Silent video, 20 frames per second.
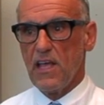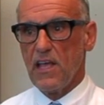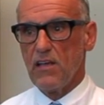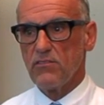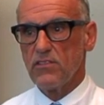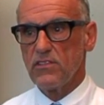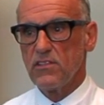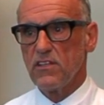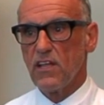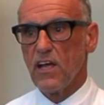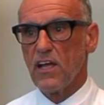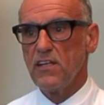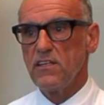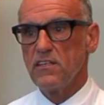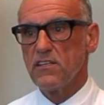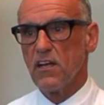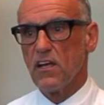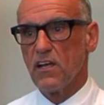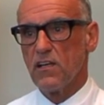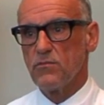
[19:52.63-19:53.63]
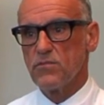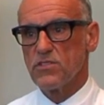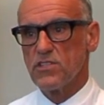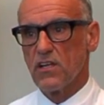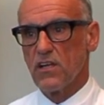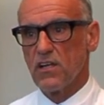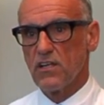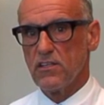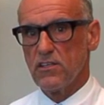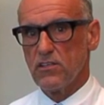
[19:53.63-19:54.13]
have a 9
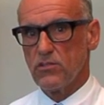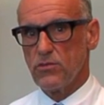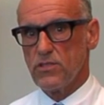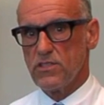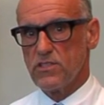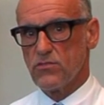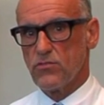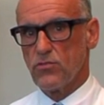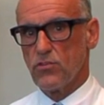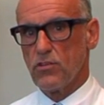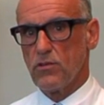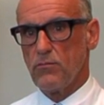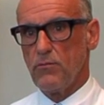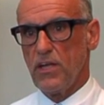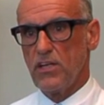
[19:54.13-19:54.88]
times higher risk for a